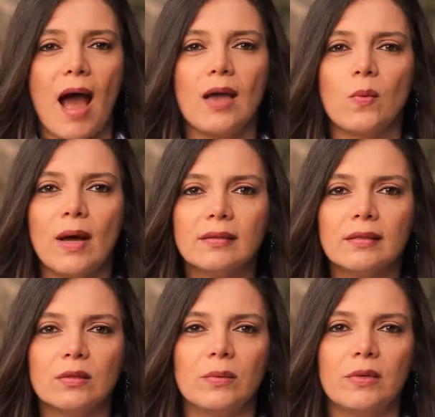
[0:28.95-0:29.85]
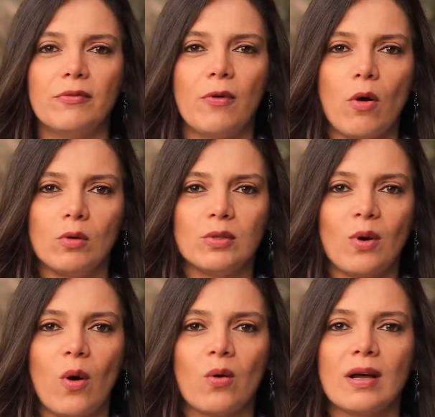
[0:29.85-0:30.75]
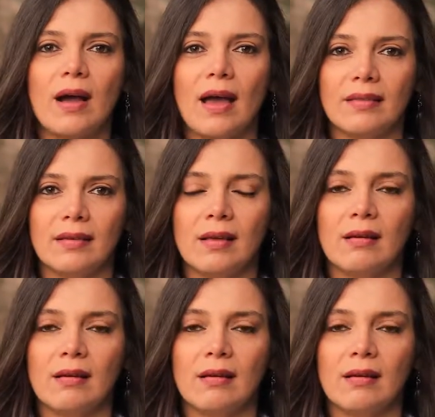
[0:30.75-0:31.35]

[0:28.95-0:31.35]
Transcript: I wanted to be focused on guiding